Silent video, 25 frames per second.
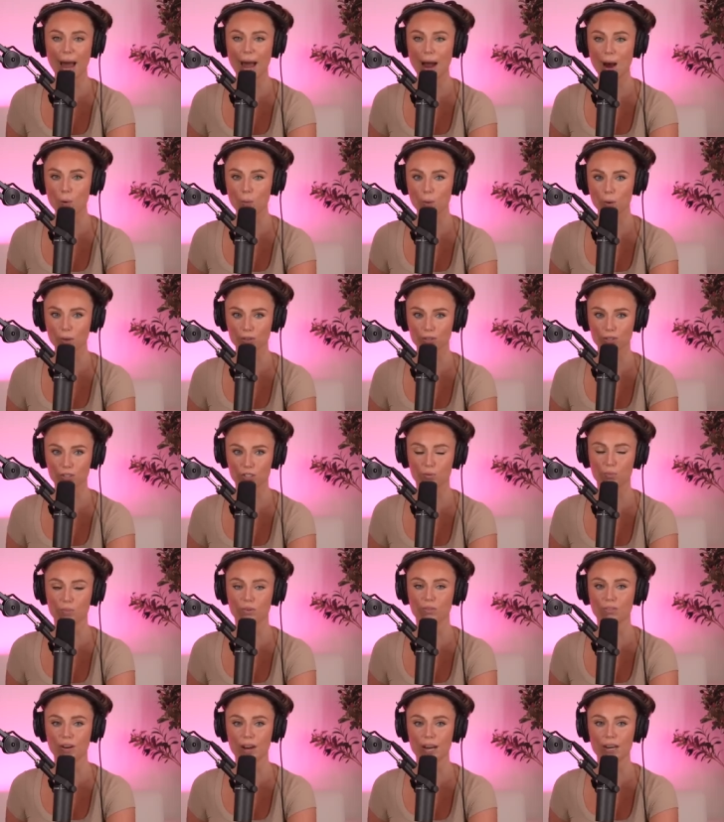hours to
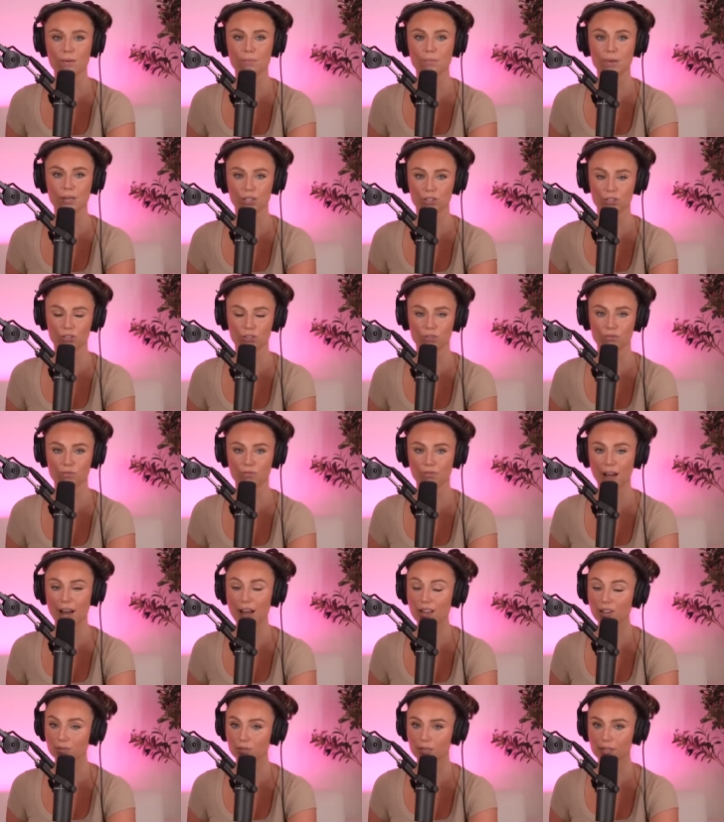provide a picture of
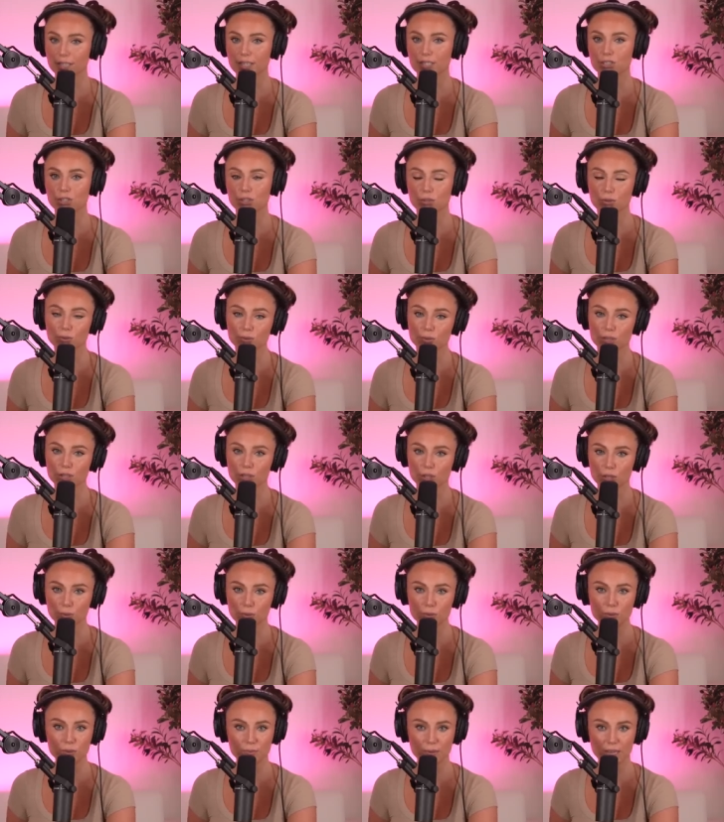Valiree to the
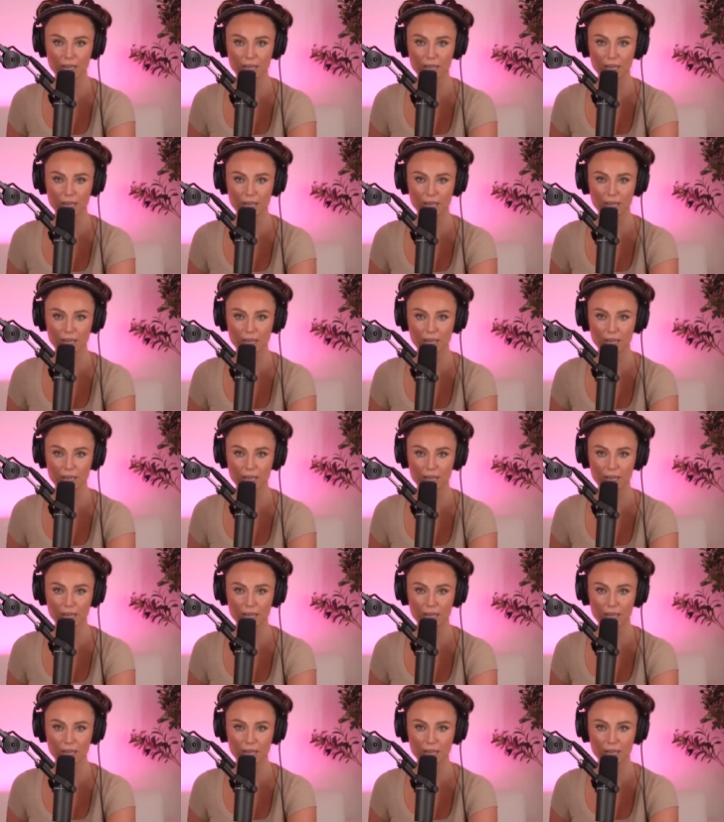news